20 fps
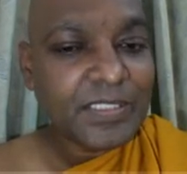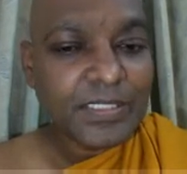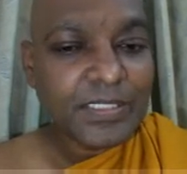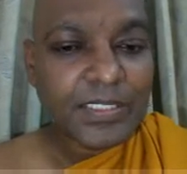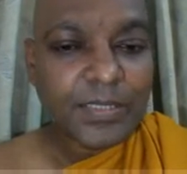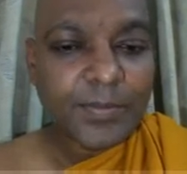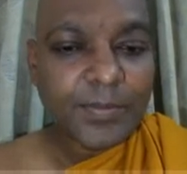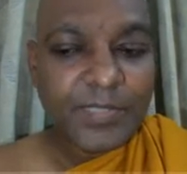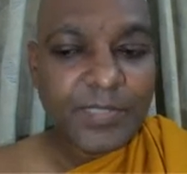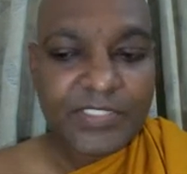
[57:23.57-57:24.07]

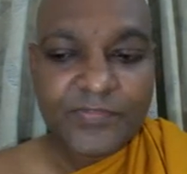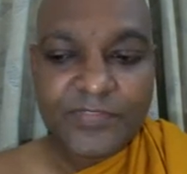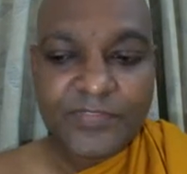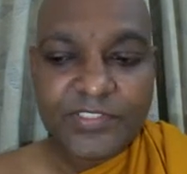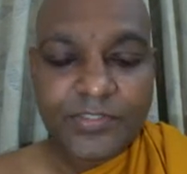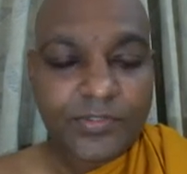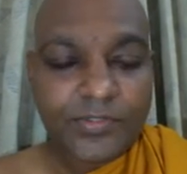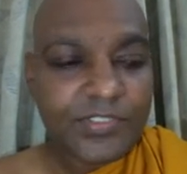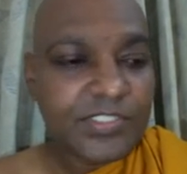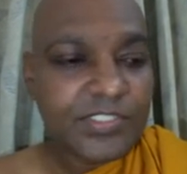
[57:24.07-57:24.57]
But we
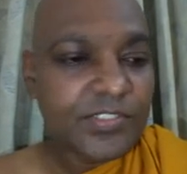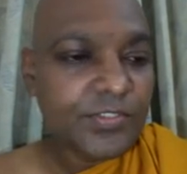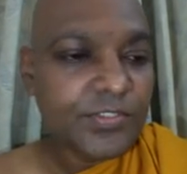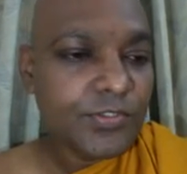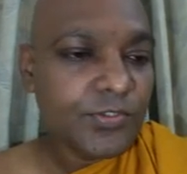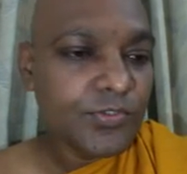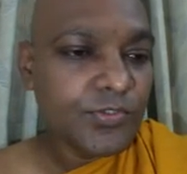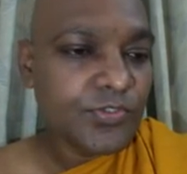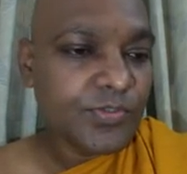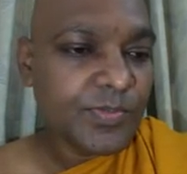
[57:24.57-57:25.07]
don't need to
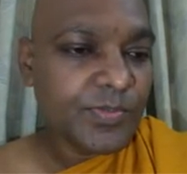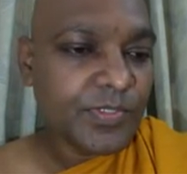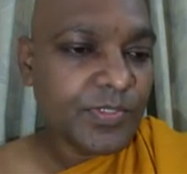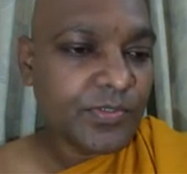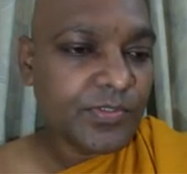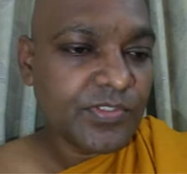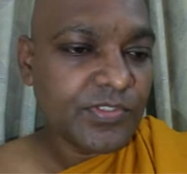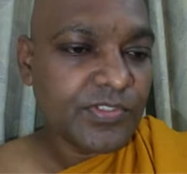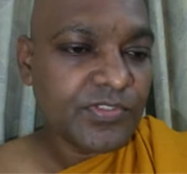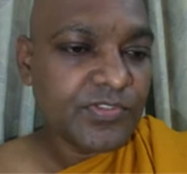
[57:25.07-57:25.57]
use,
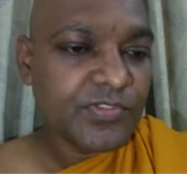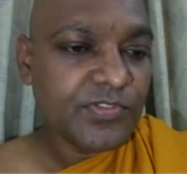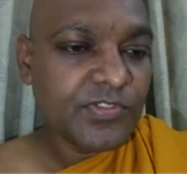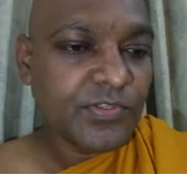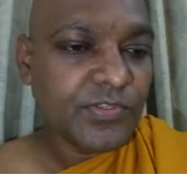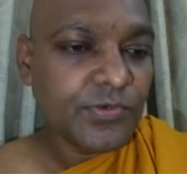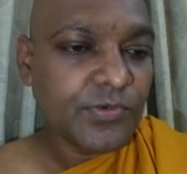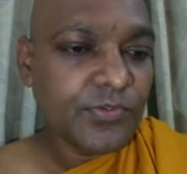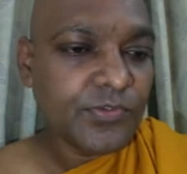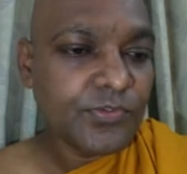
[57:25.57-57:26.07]
because it's
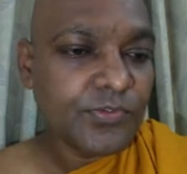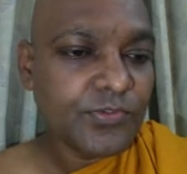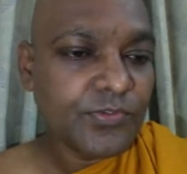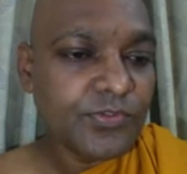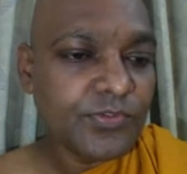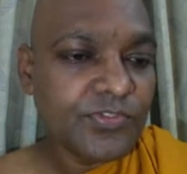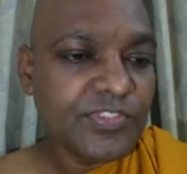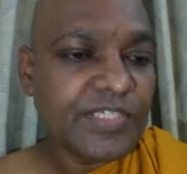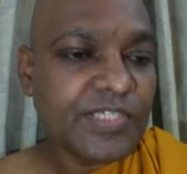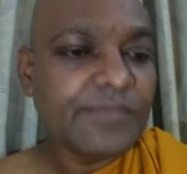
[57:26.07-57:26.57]
0
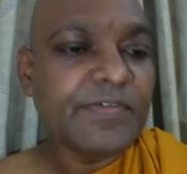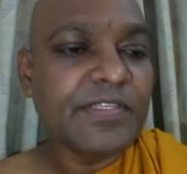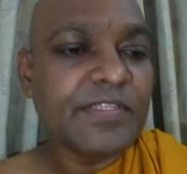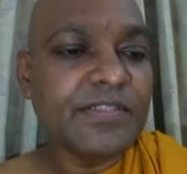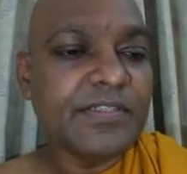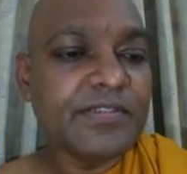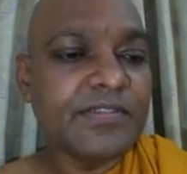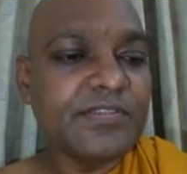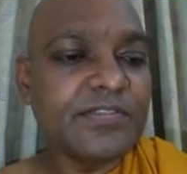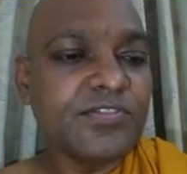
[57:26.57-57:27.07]
to
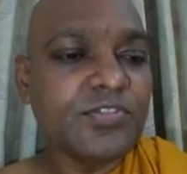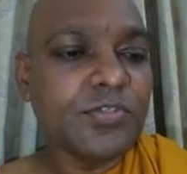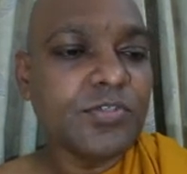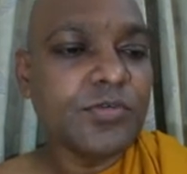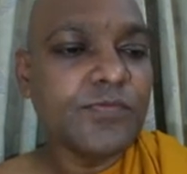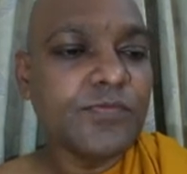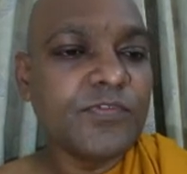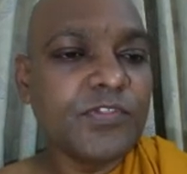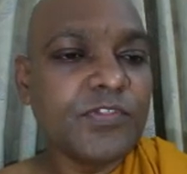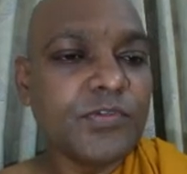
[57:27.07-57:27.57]
7 instead
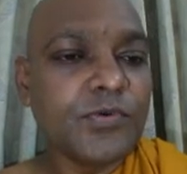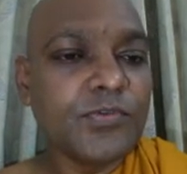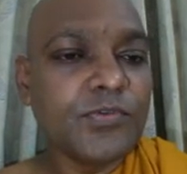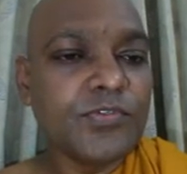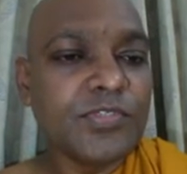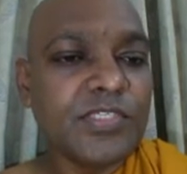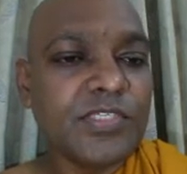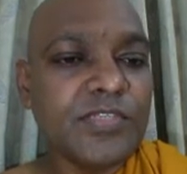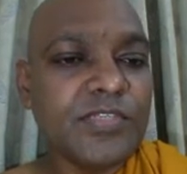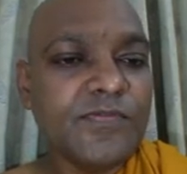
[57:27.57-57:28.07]
of 0 to
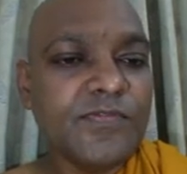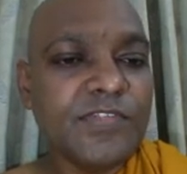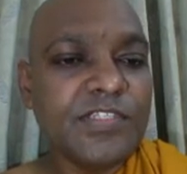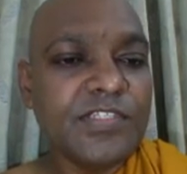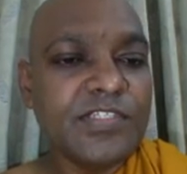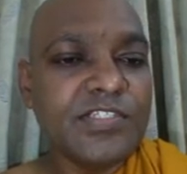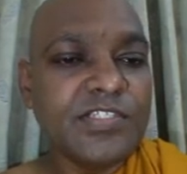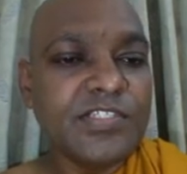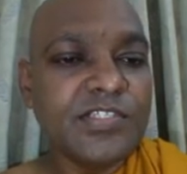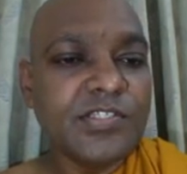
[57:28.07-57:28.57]

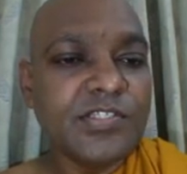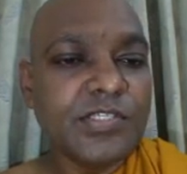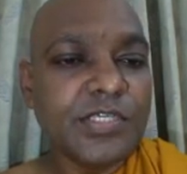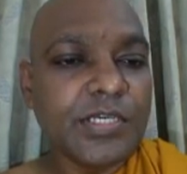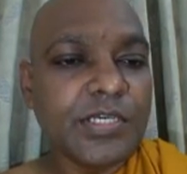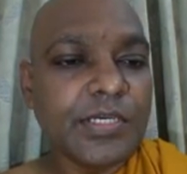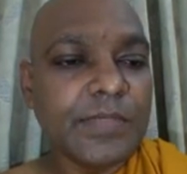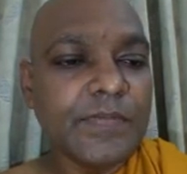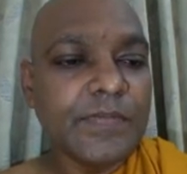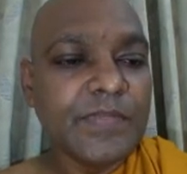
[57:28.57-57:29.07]
infinity.
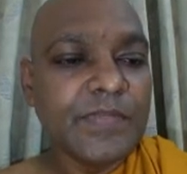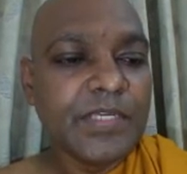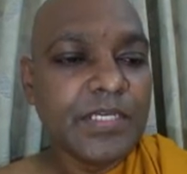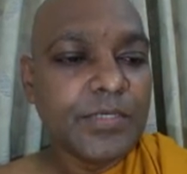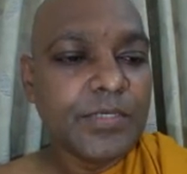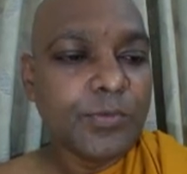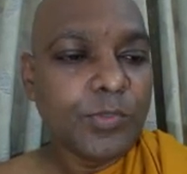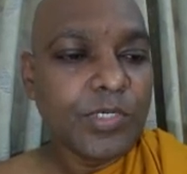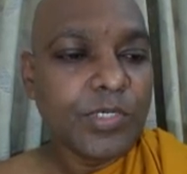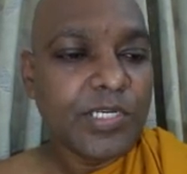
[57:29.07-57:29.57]
Here
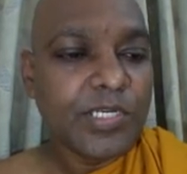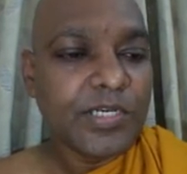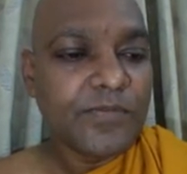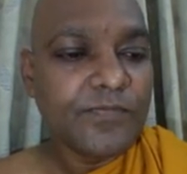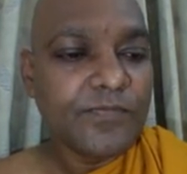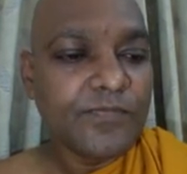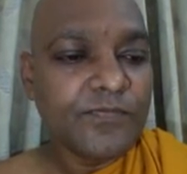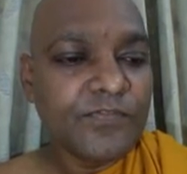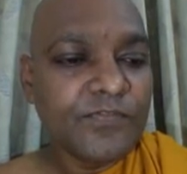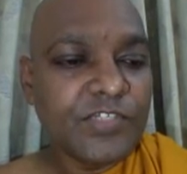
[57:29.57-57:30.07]
we
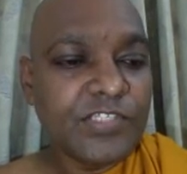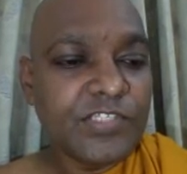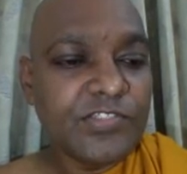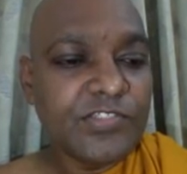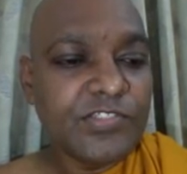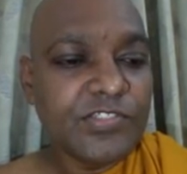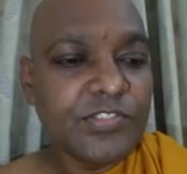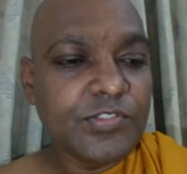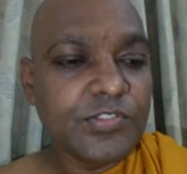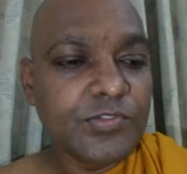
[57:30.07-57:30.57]
have changed
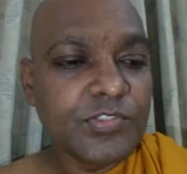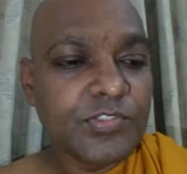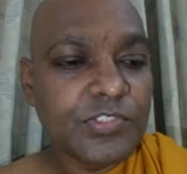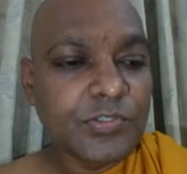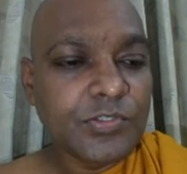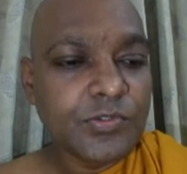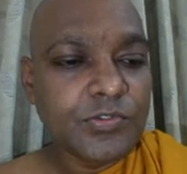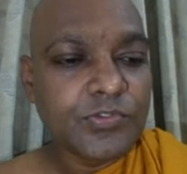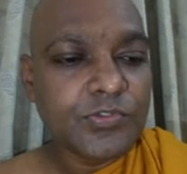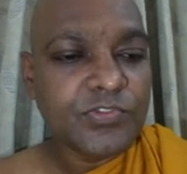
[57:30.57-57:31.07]
it to
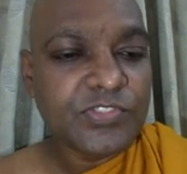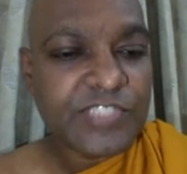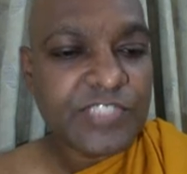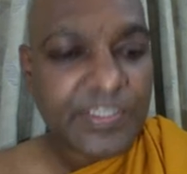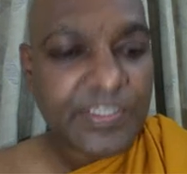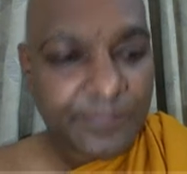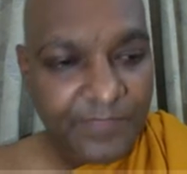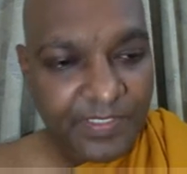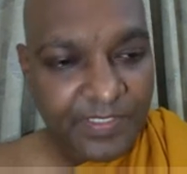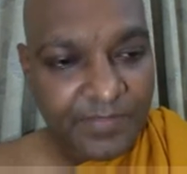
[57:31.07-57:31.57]
0 to
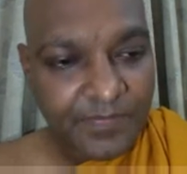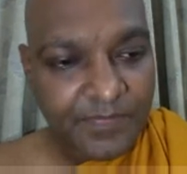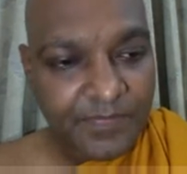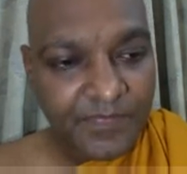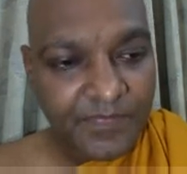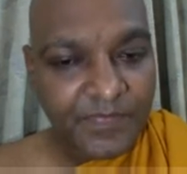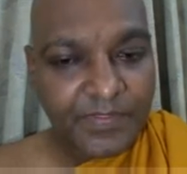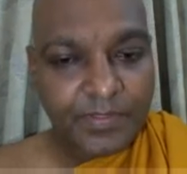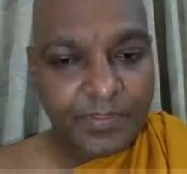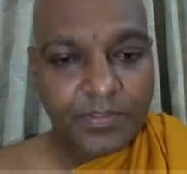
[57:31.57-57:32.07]
7.
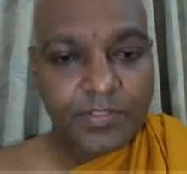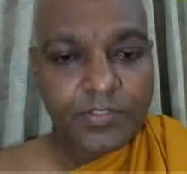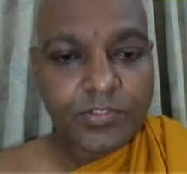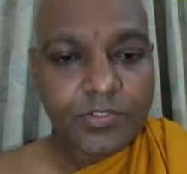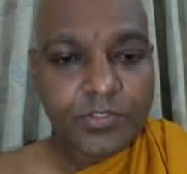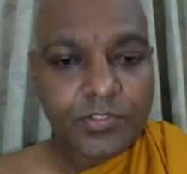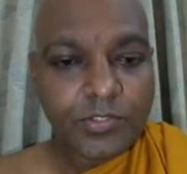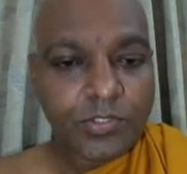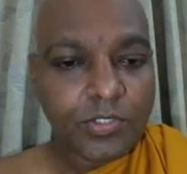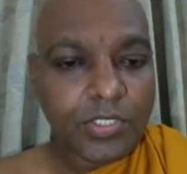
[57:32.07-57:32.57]

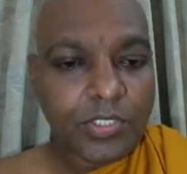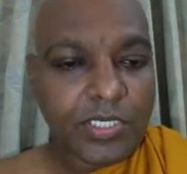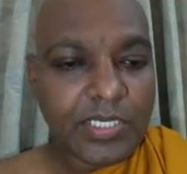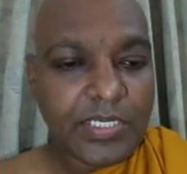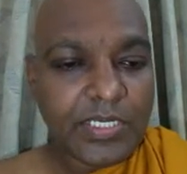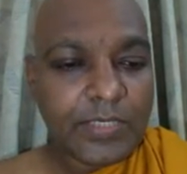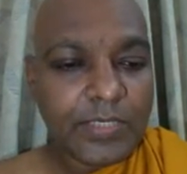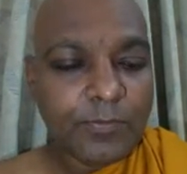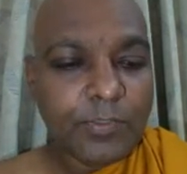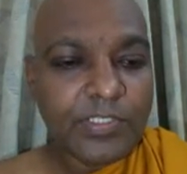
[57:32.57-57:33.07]
So
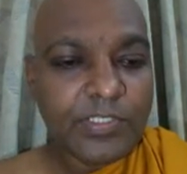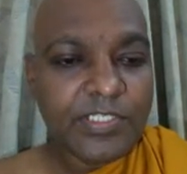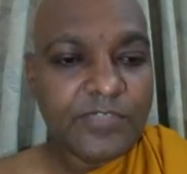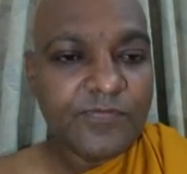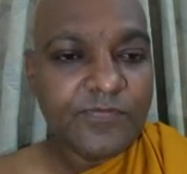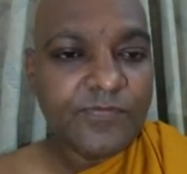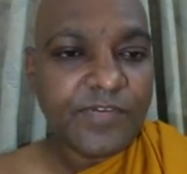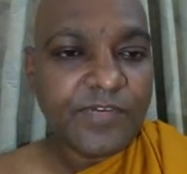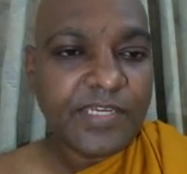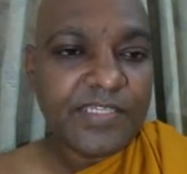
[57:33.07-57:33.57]
what I
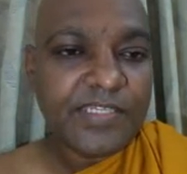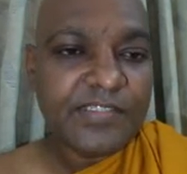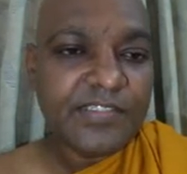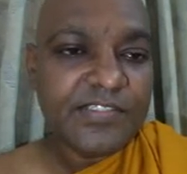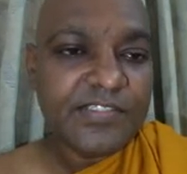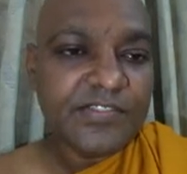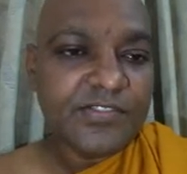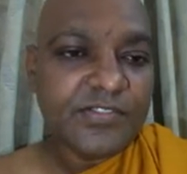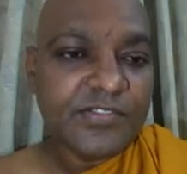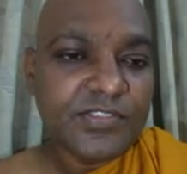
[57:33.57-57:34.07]
find
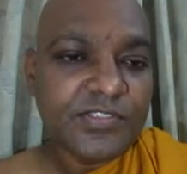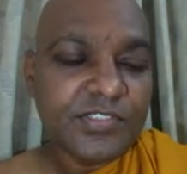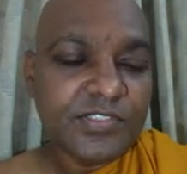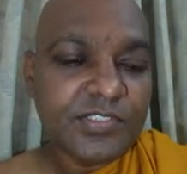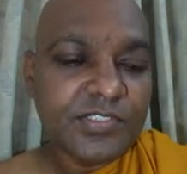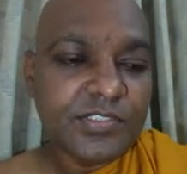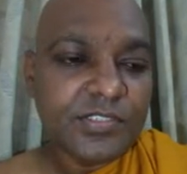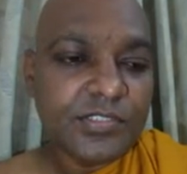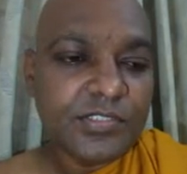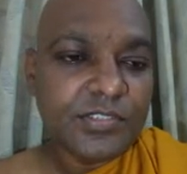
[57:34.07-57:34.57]
is
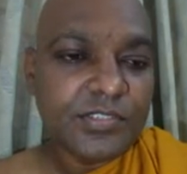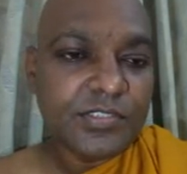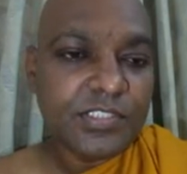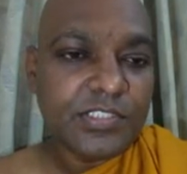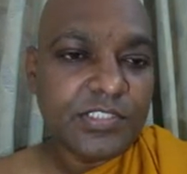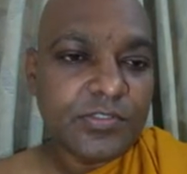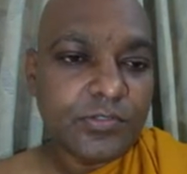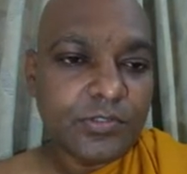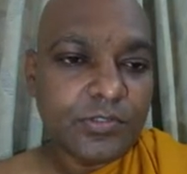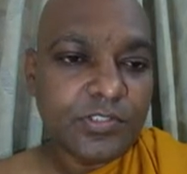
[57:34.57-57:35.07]

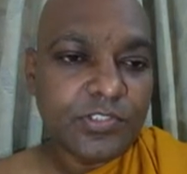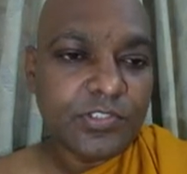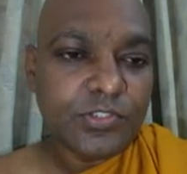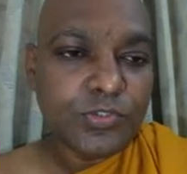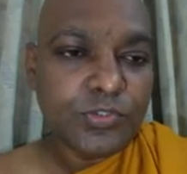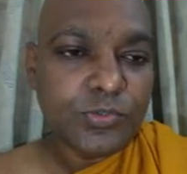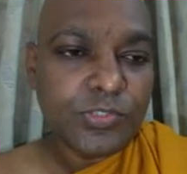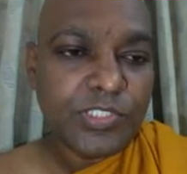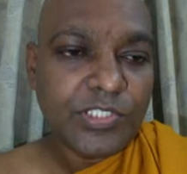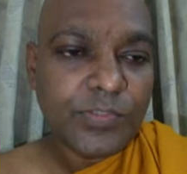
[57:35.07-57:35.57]
these are the
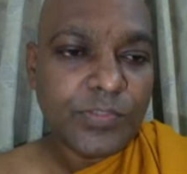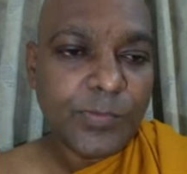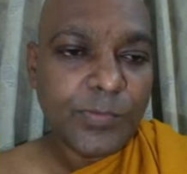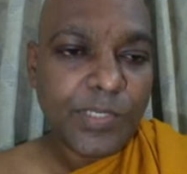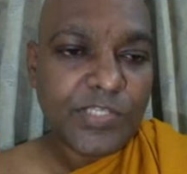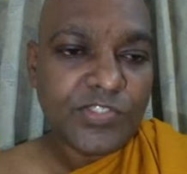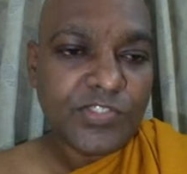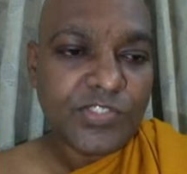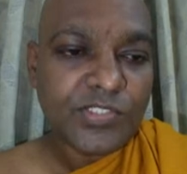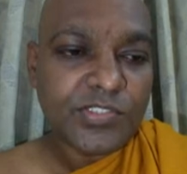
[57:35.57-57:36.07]
two
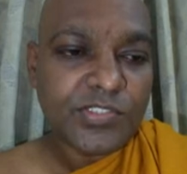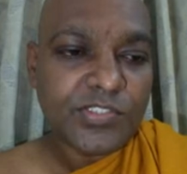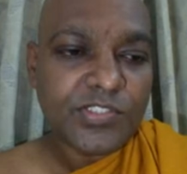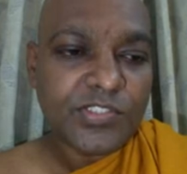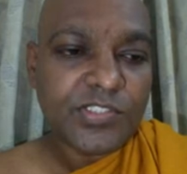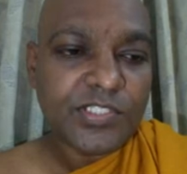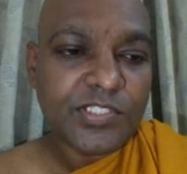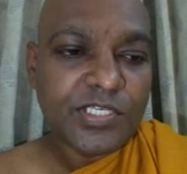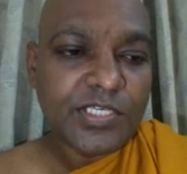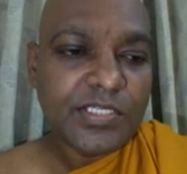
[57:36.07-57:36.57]

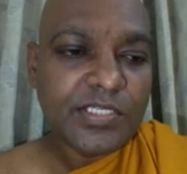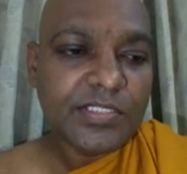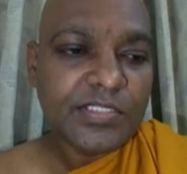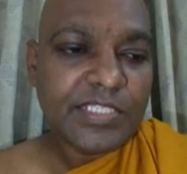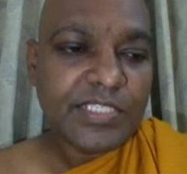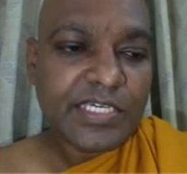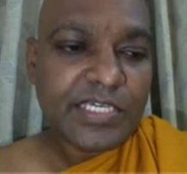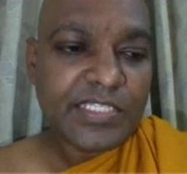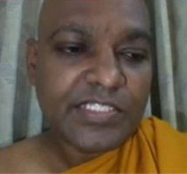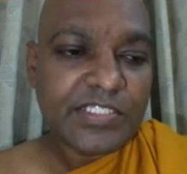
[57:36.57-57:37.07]
equations
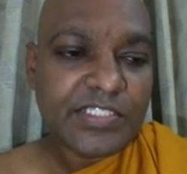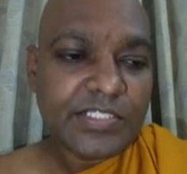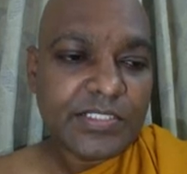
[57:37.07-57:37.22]
that